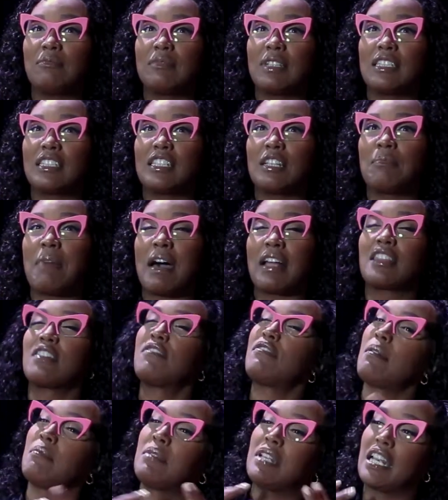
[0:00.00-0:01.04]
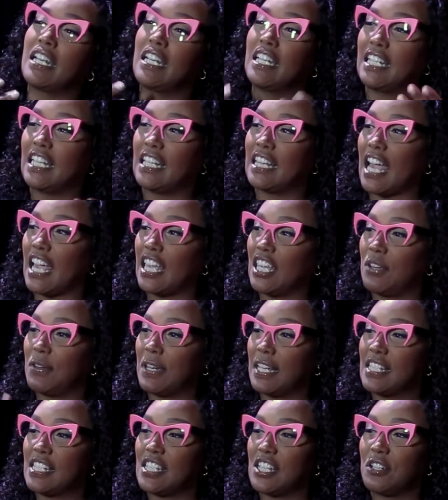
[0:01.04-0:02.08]
it's about the femininity that you
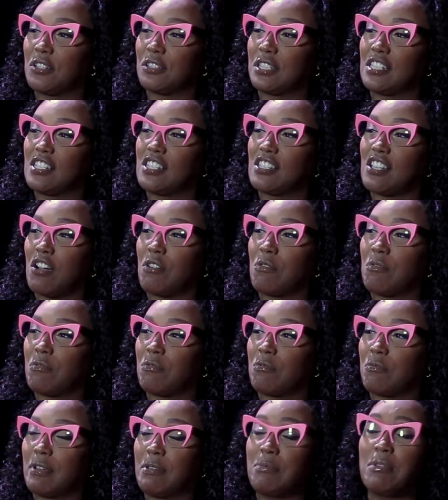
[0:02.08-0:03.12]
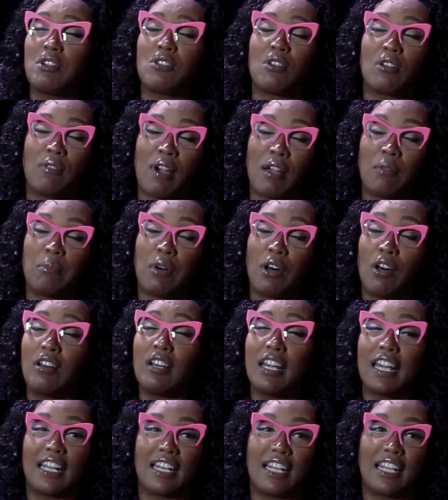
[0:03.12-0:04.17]
exude. And so we would go around
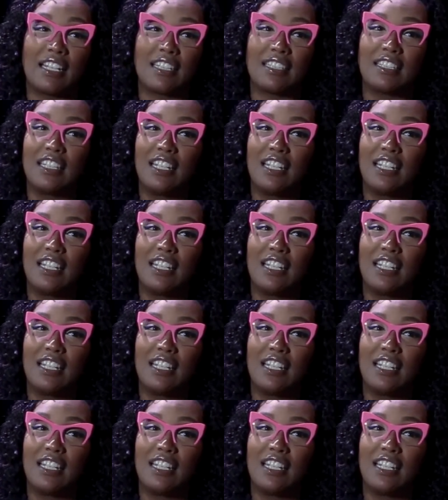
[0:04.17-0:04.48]
bald-headed